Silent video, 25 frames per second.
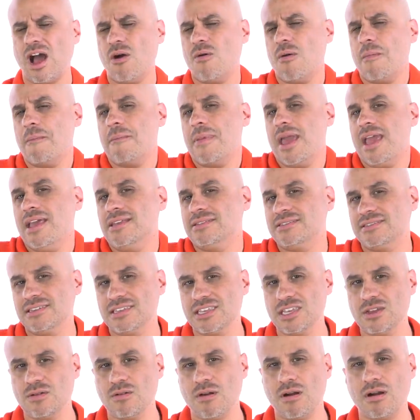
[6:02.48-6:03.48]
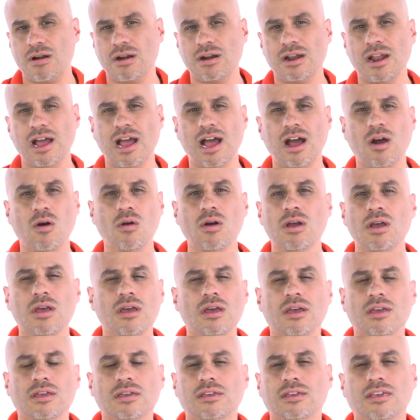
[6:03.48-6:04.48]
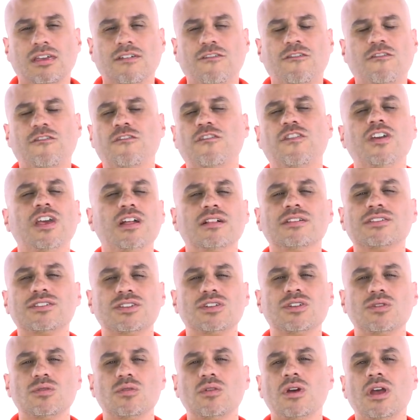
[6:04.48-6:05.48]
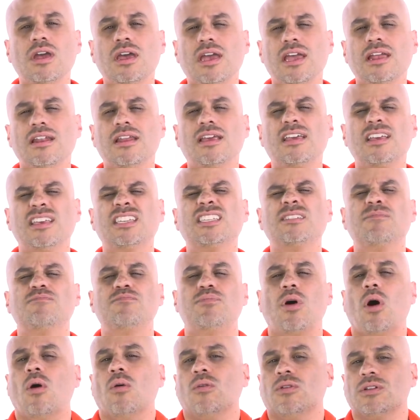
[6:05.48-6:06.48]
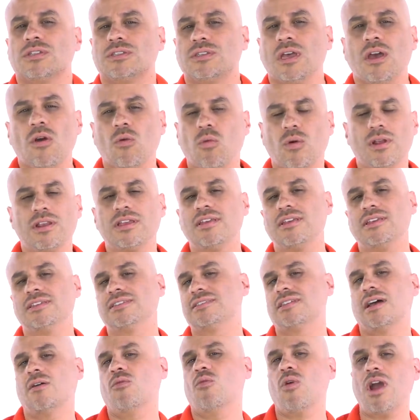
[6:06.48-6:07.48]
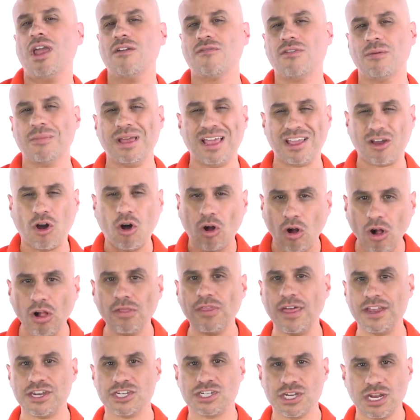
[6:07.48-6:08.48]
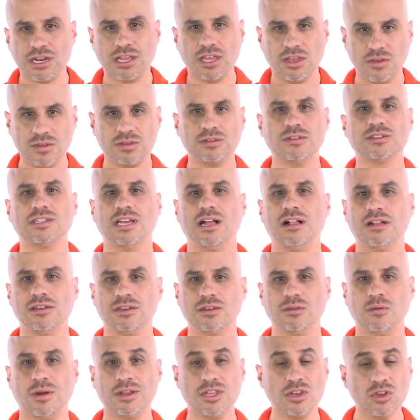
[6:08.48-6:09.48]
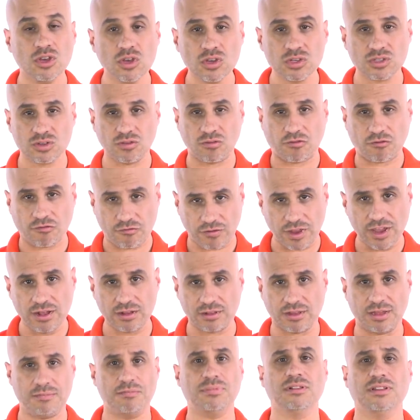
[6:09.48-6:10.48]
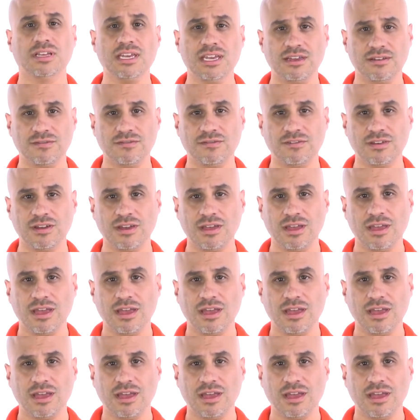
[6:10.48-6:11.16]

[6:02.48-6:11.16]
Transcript: how amazing you are and how he feels you in his bones when he's away from like all that shit he used to tell you and you used to feel and believe,